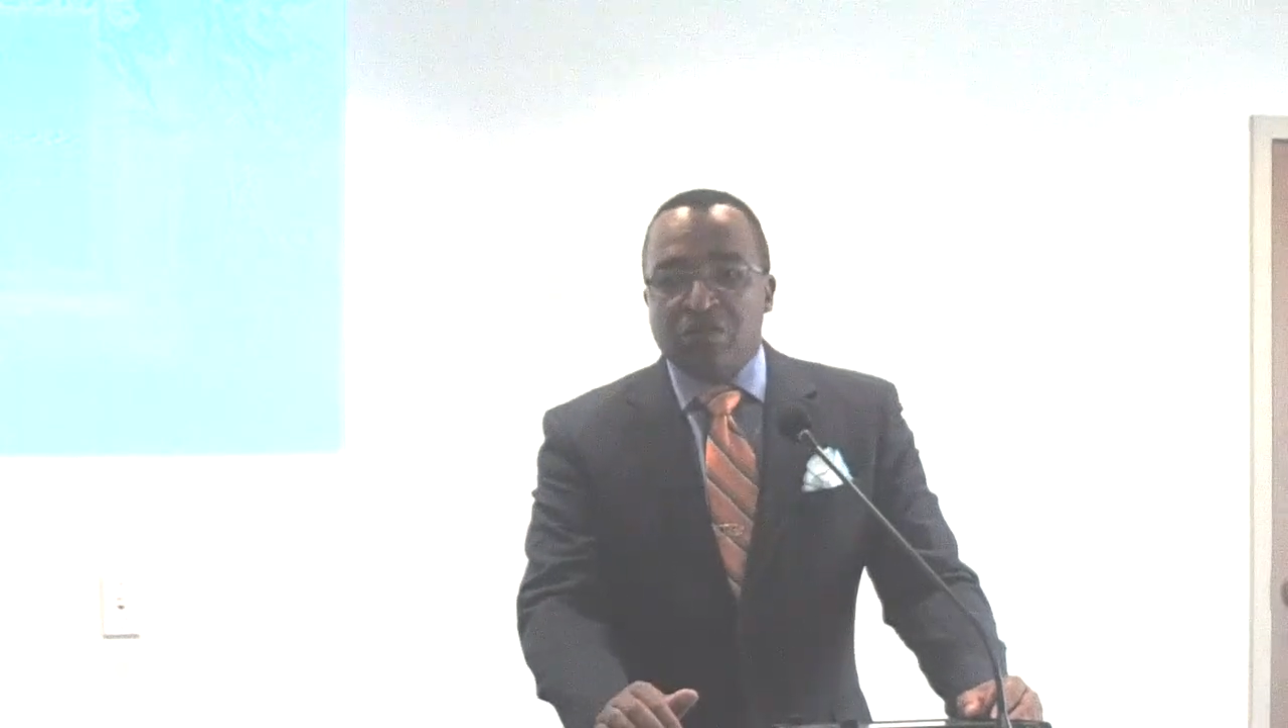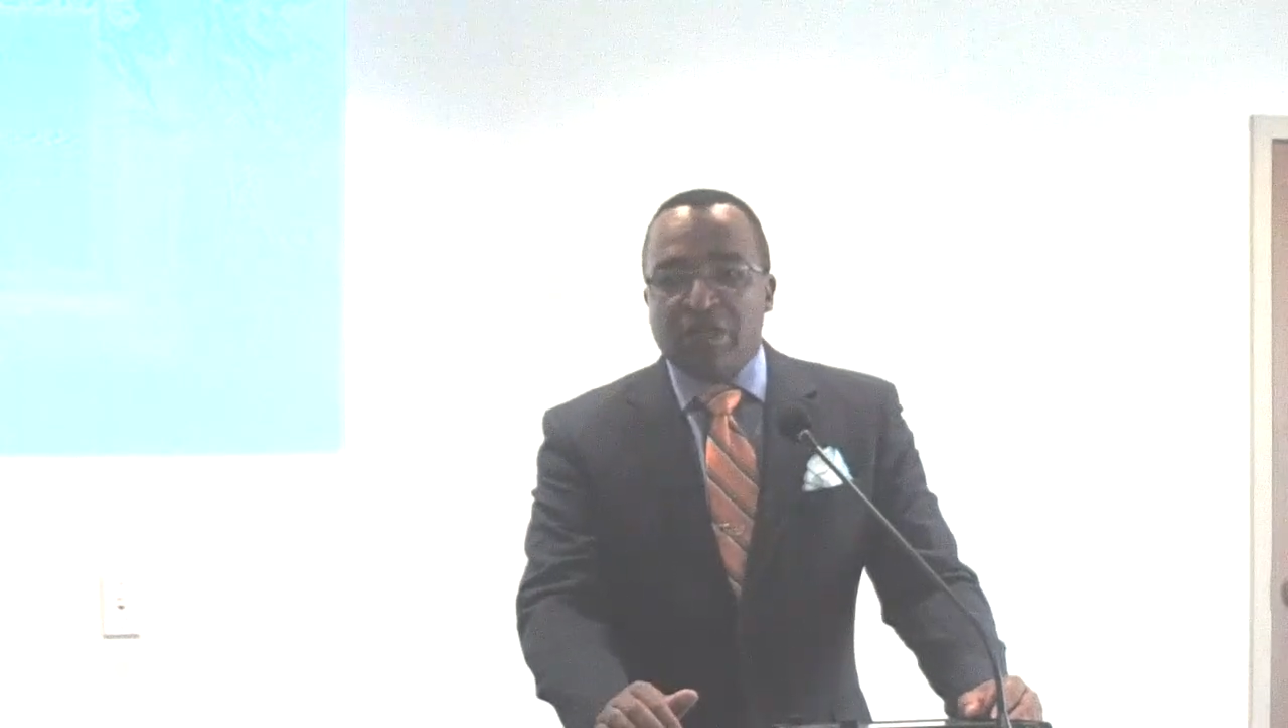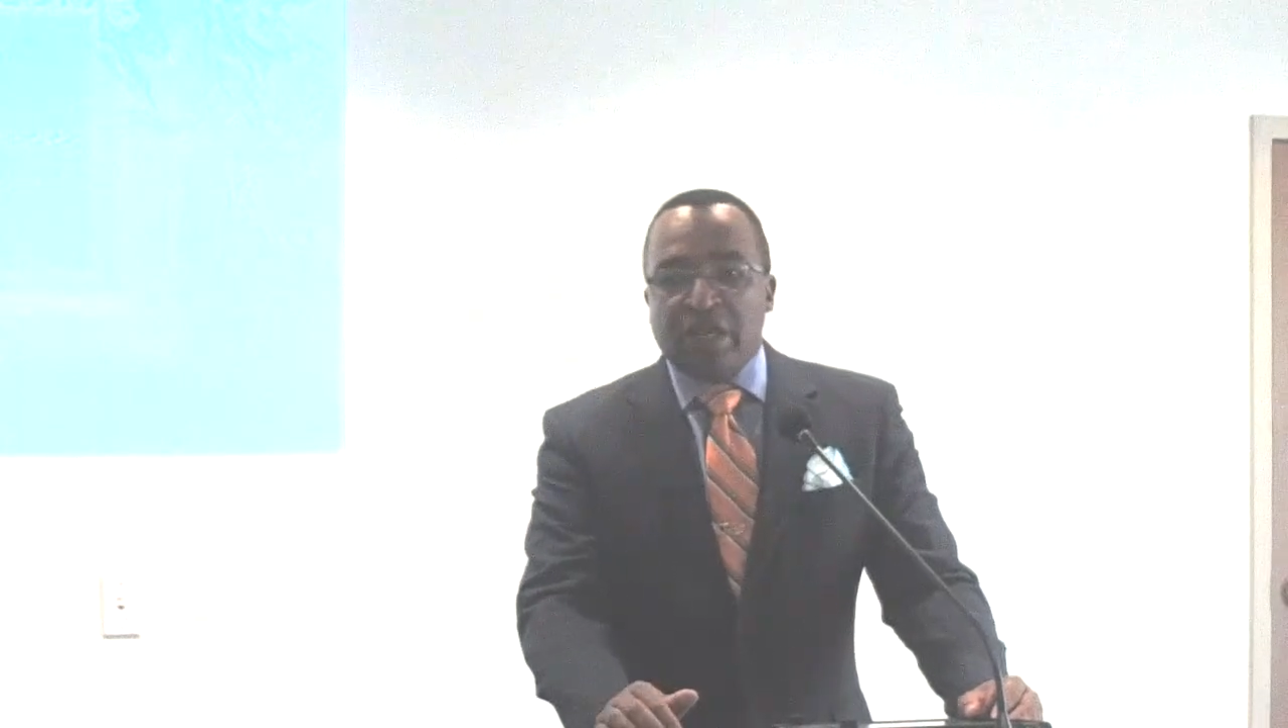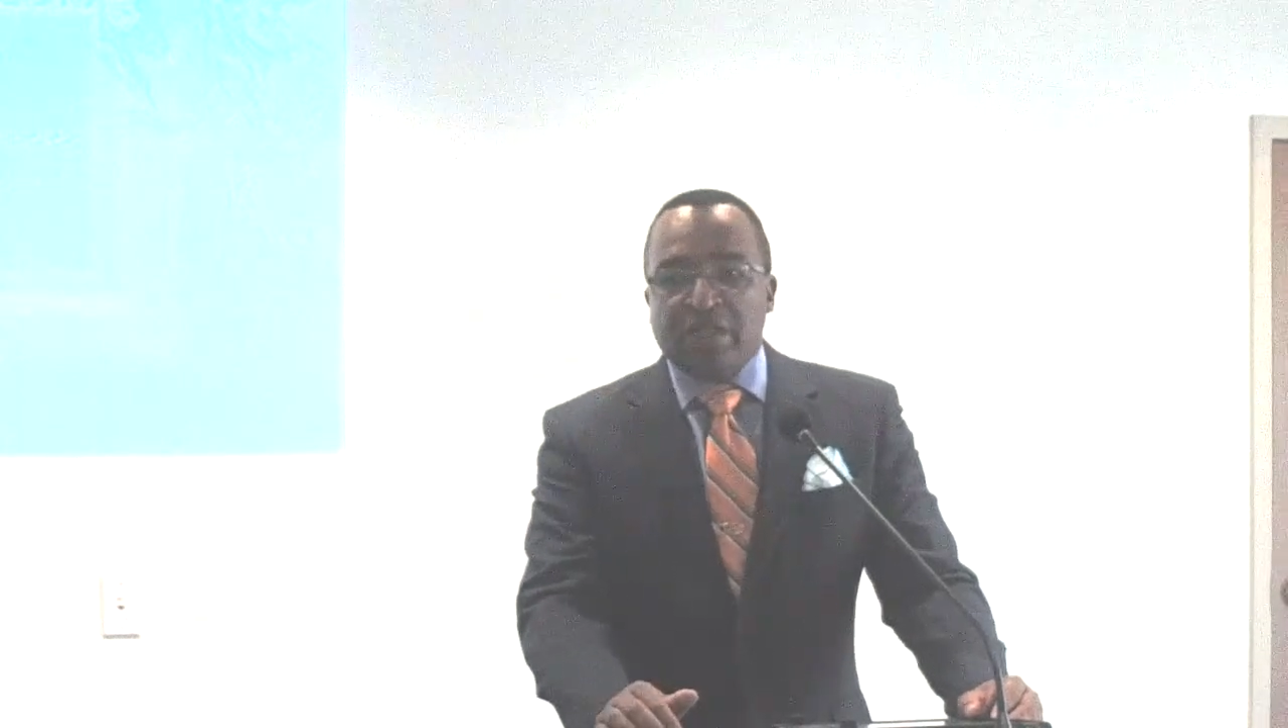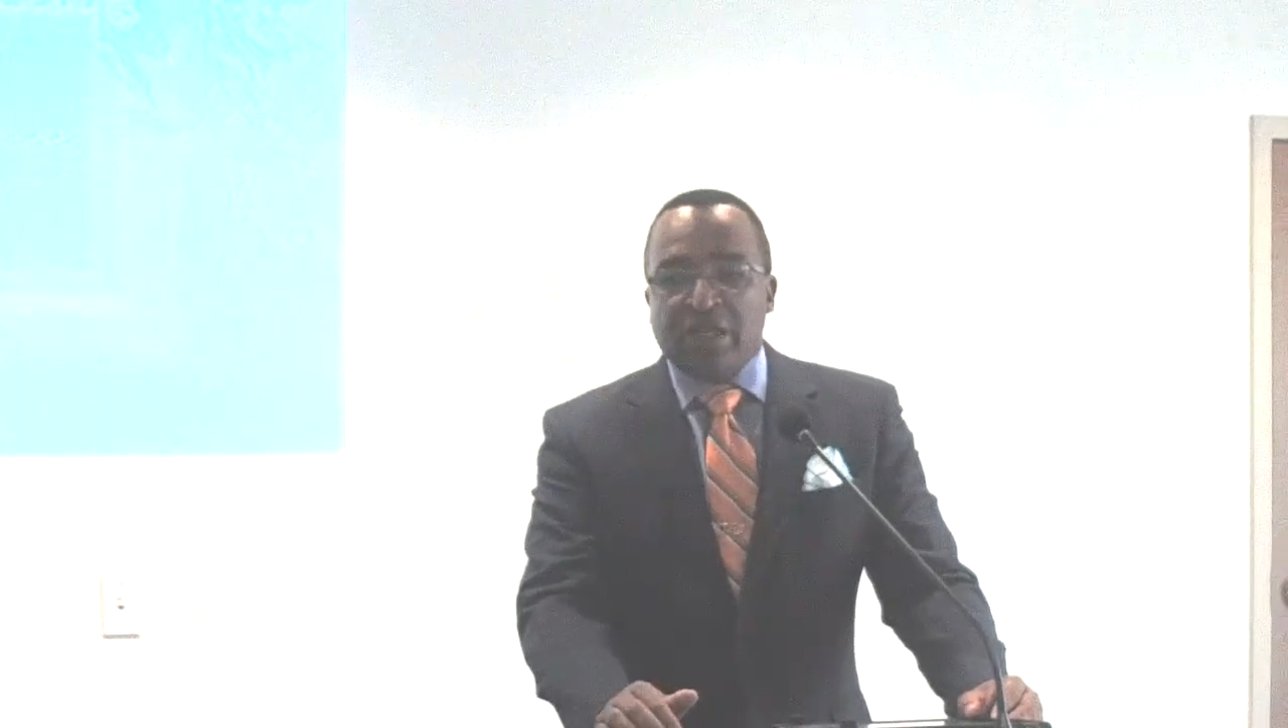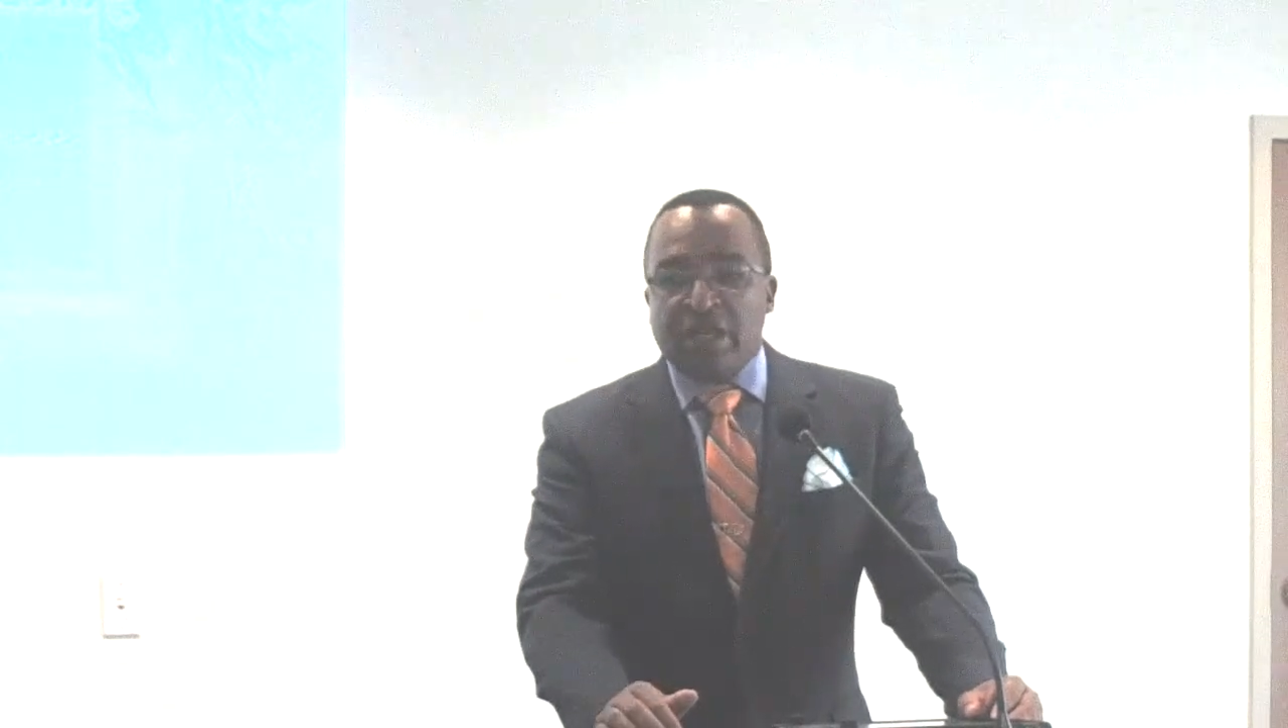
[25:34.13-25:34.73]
We got to take